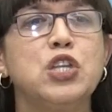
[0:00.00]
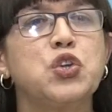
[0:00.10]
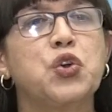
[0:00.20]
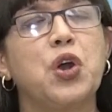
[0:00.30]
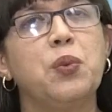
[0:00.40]

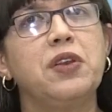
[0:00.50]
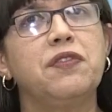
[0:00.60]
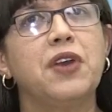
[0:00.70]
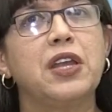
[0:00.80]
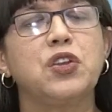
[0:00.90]
To grow in
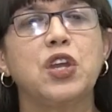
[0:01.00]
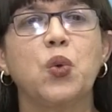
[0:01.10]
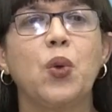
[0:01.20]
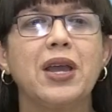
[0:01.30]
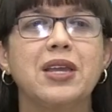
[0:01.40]
faith
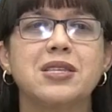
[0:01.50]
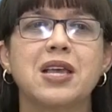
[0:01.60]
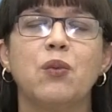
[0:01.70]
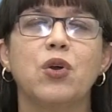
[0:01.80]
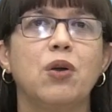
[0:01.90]
requires
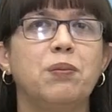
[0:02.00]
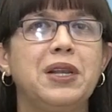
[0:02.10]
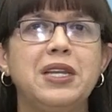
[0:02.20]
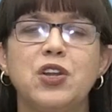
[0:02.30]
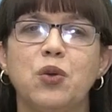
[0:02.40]
our
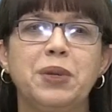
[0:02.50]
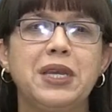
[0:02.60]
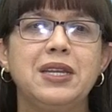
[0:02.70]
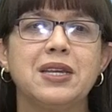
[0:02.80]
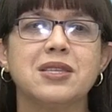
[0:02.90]
complete
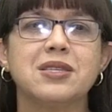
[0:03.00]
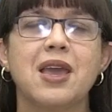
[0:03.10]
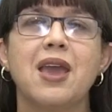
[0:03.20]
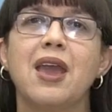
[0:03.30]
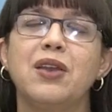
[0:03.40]
obedience
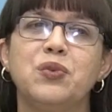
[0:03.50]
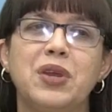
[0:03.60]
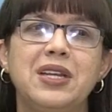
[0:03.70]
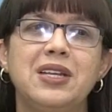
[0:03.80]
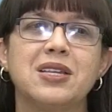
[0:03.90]
and
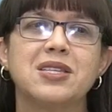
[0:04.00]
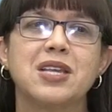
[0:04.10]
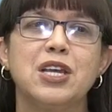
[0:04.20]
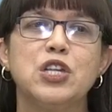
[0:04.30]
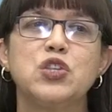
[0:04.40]
readiness
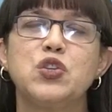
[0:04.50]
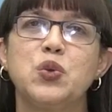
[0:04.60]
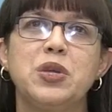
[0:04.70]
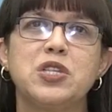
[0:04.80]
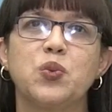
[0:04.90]
to
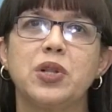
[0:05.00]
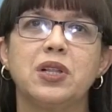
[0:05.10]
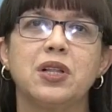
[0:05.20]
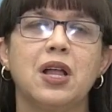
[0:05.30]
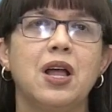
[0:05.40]
do His
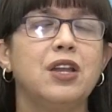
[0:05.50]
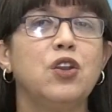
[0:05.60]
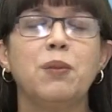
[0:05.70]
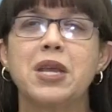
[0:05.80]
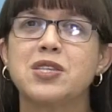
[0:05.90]
will,
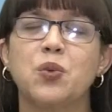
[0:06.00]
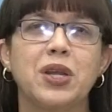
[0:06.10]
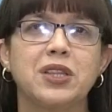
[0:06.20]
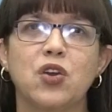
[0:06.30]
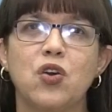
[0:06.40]
no matter
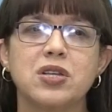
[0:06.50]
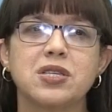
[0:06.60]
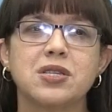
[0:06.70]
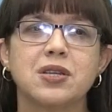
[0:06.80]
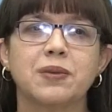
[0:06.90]
what the
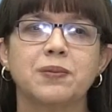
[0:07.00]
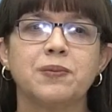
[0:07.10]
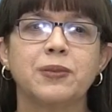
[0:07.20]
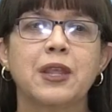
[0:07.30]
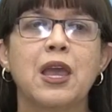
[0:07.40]
cost.
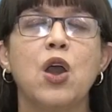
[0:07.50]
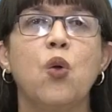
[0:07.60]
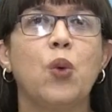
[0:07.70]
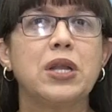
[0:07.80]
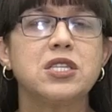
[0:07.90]

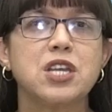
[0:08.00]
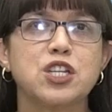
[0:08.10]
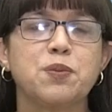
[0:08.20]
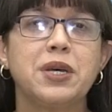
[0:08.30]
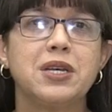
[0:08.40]
One
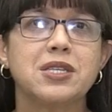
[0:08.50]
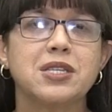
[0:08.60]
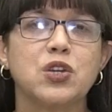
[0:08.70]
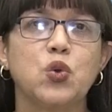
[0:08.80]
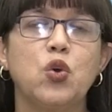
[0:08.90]
such
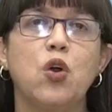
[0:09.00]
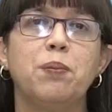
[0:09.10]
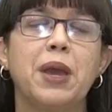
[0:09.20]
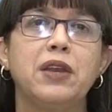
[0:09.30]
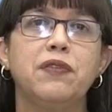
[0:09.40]
person who
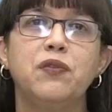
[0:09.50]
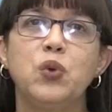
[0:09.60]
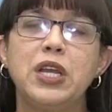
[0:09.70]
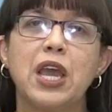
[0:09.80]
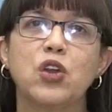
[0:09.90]
obeyed
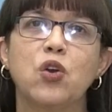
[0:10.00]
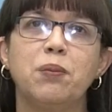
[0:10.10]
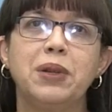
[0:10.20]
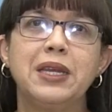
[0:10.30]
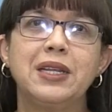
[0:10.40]
fully and
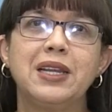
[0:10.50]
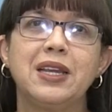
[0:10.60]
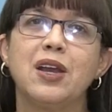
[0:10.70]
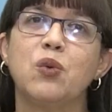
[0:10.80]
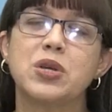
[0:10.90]

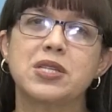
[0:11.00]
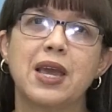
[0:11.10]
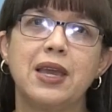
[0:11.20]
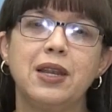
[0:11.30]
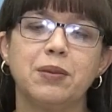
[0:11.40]
completely was
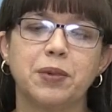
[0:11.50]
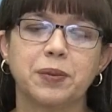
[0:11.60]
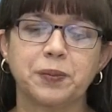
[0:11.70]
Caleb.